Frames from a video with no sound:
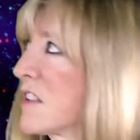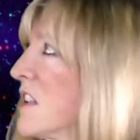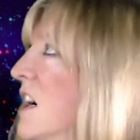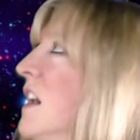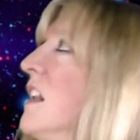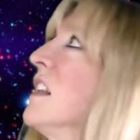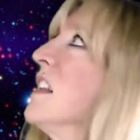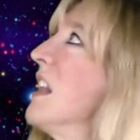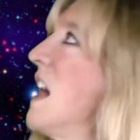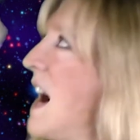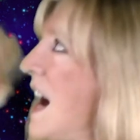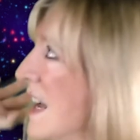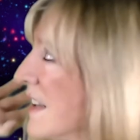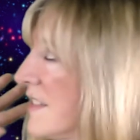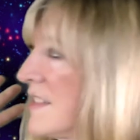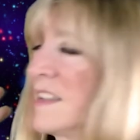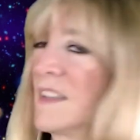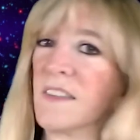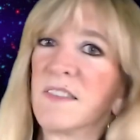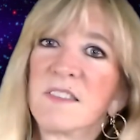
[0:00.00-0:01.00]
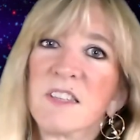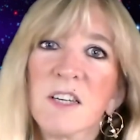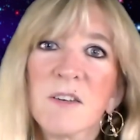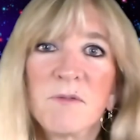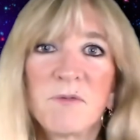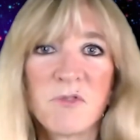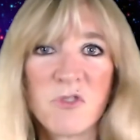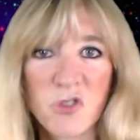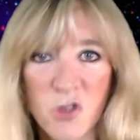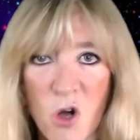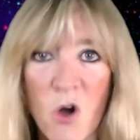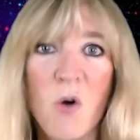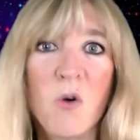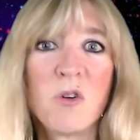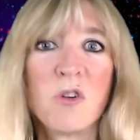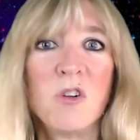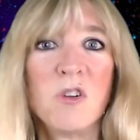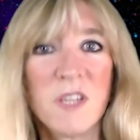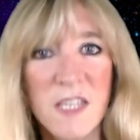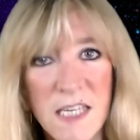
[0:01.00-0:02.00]
colossus of
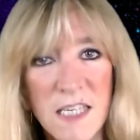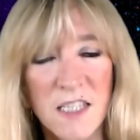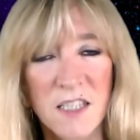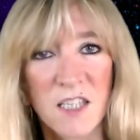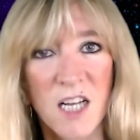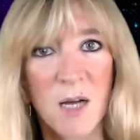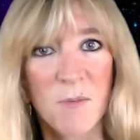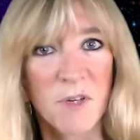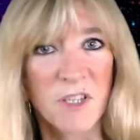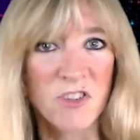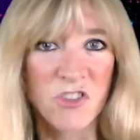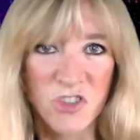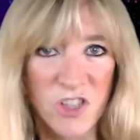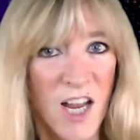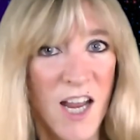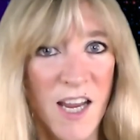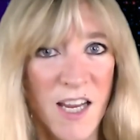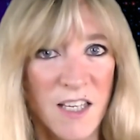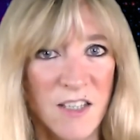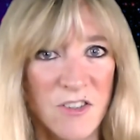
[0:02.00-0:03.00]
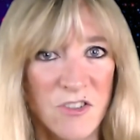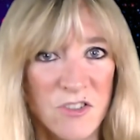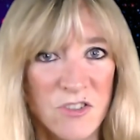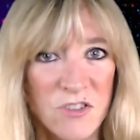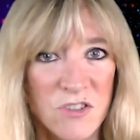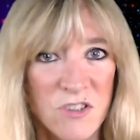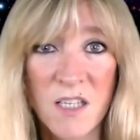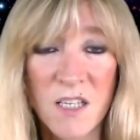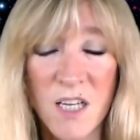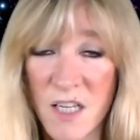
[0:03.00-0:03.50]
total economic change.